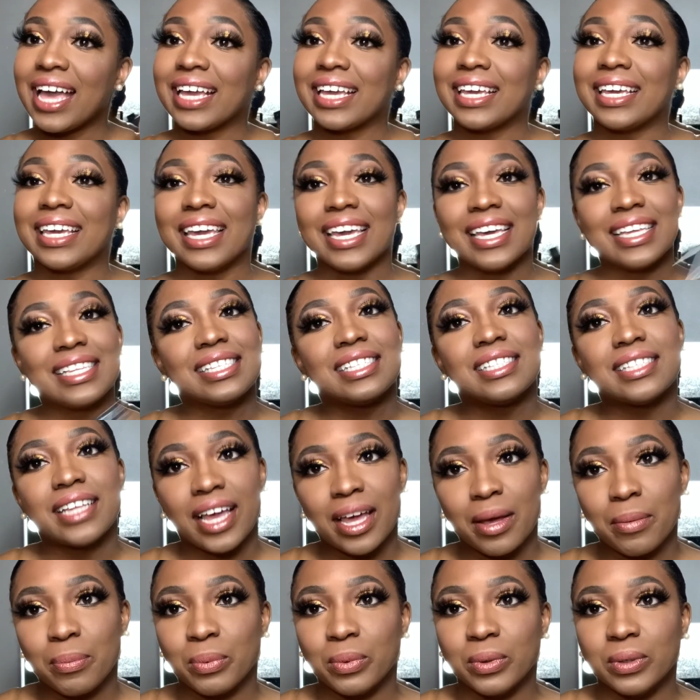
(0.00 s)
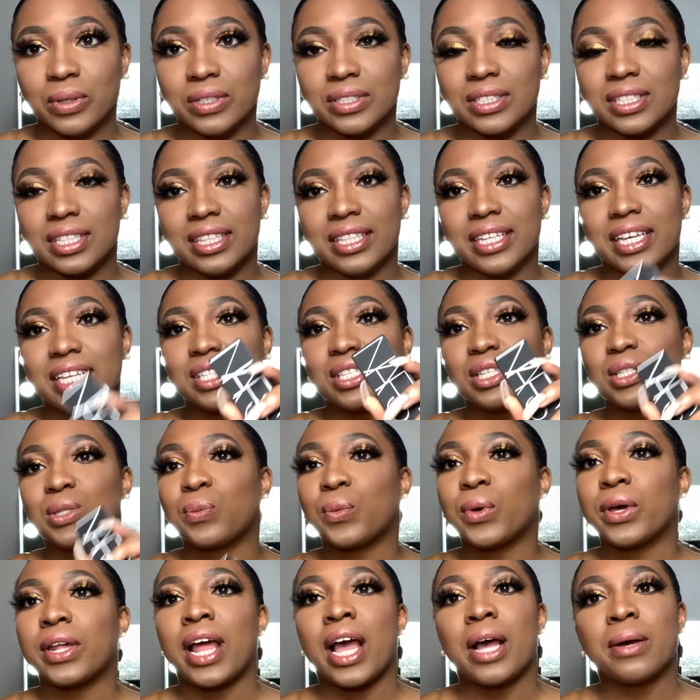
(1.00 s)
Get samples. This is
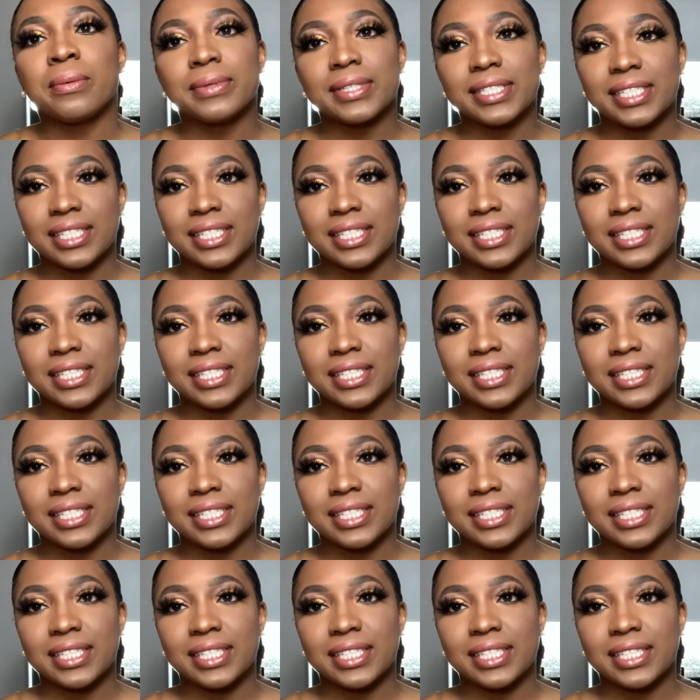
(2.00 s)
one I would